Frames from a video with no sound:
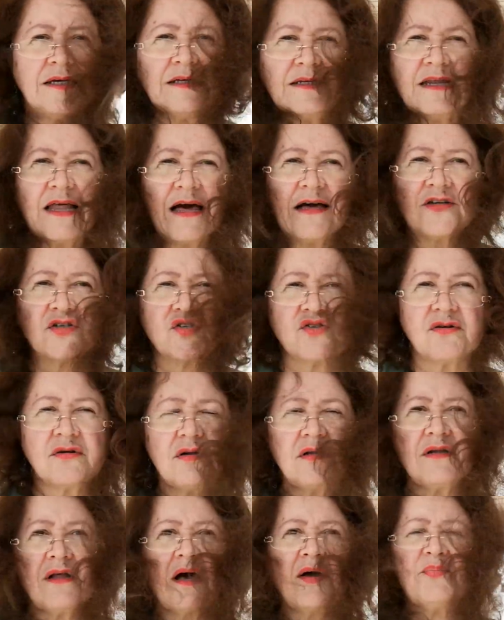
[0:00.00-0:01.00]

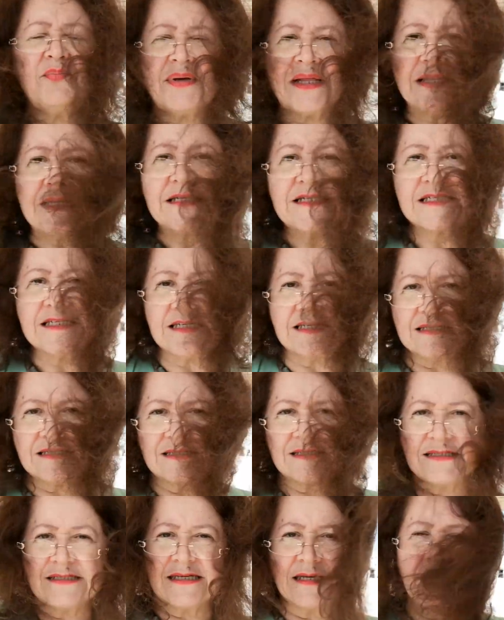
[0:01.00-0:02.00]
natural
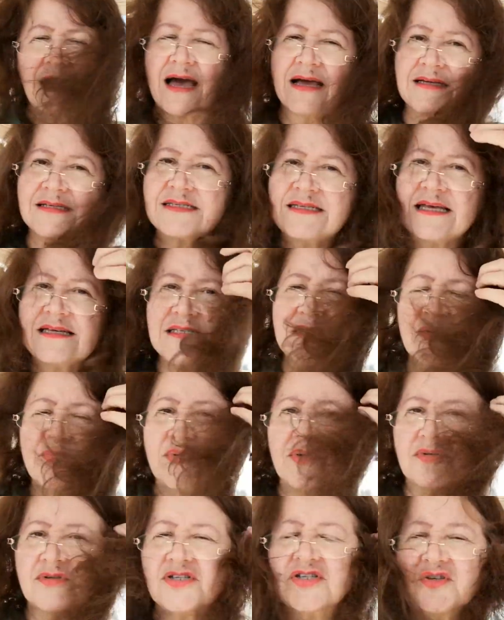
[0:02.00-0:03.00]
abilities
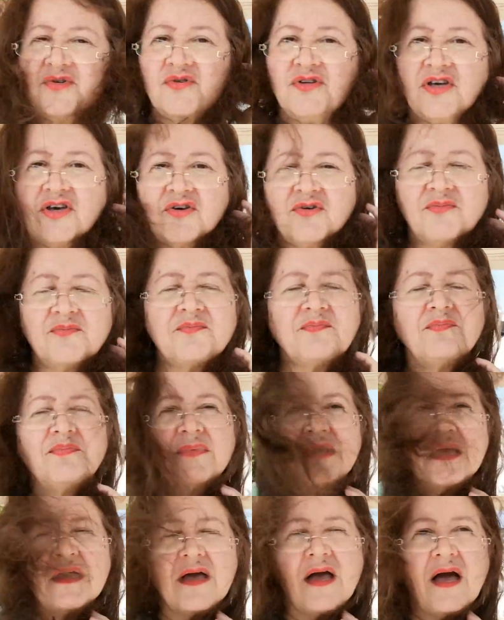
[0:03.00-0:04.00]
accessible to
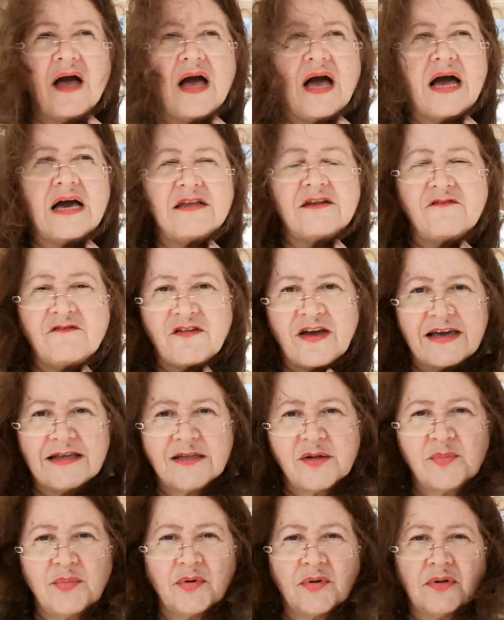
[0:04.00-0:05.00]
you and
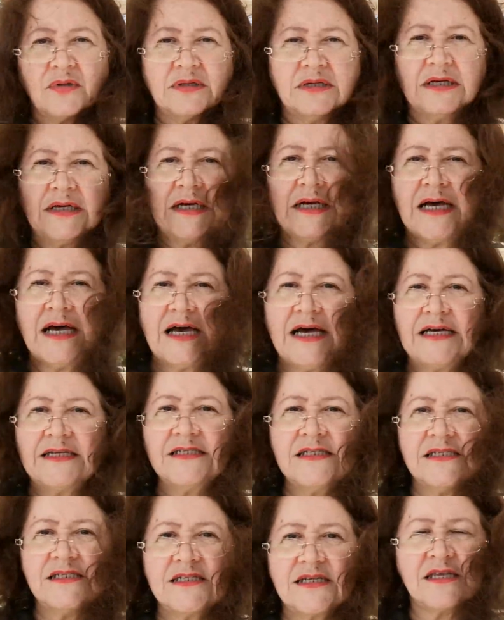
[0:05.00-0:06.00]
available,
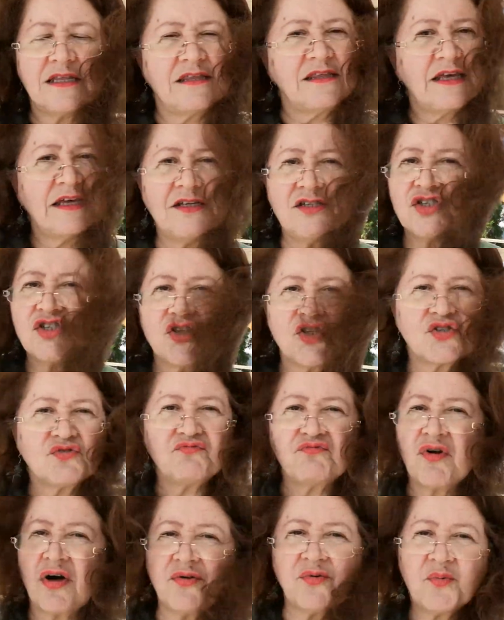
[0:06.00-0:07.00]
and things just
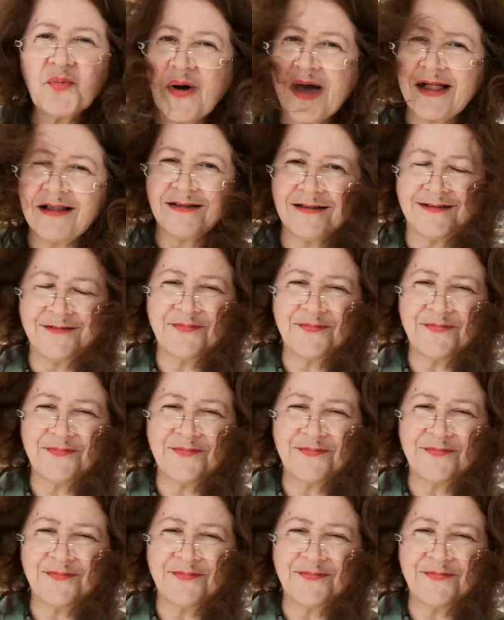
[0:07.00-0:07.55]
run well.